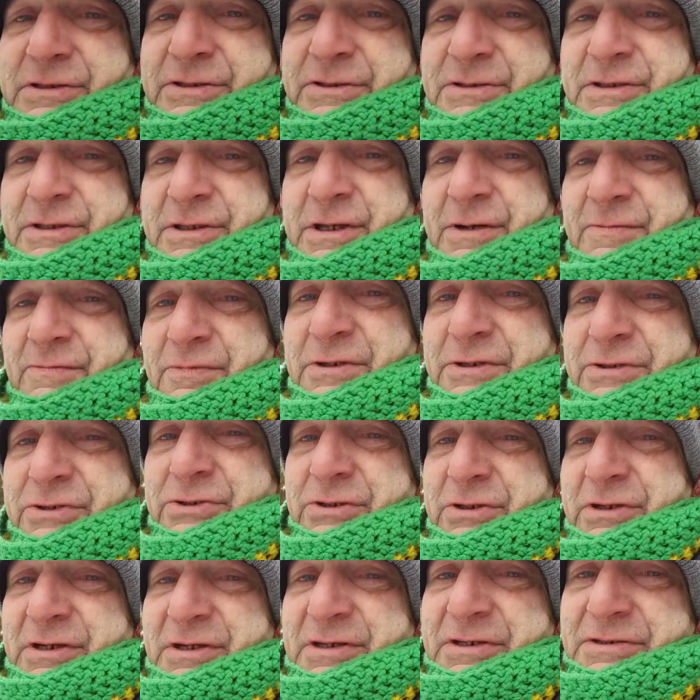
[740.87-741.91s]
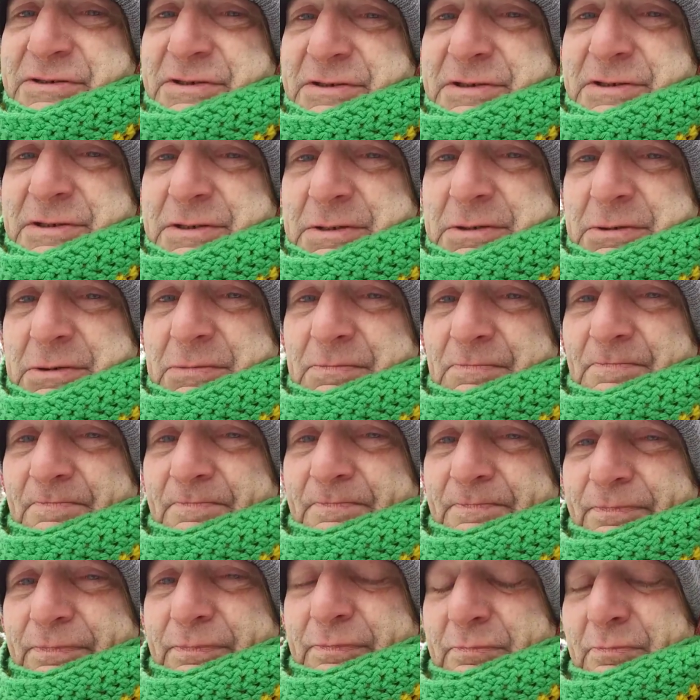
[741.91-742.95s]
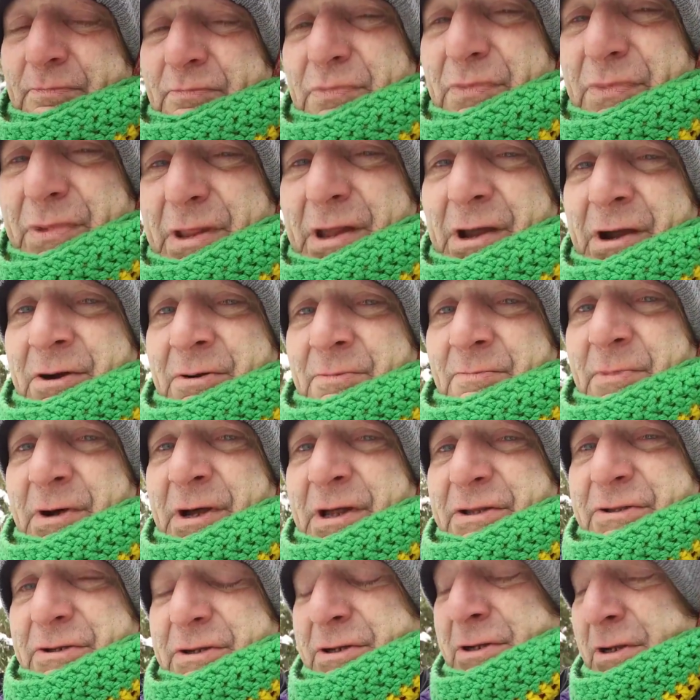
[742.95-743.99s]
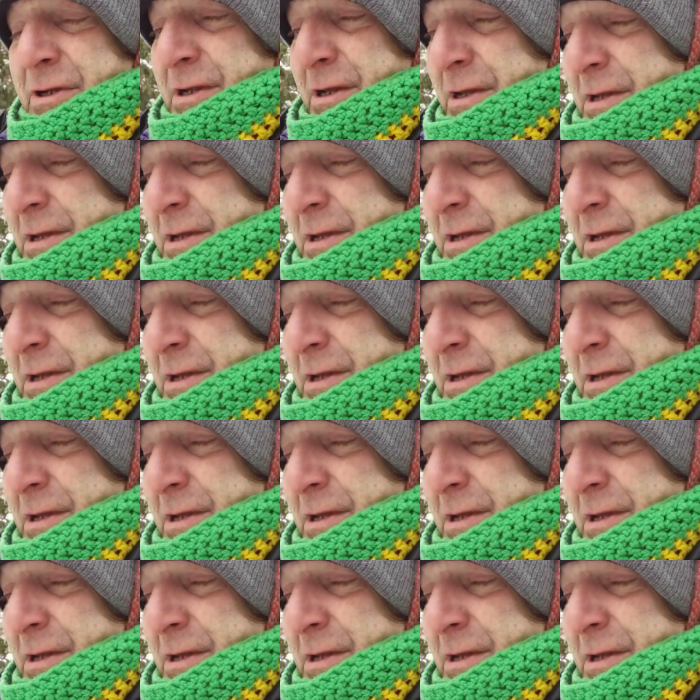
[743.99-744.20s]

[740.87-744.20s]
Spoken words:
These loving trees. Our mother.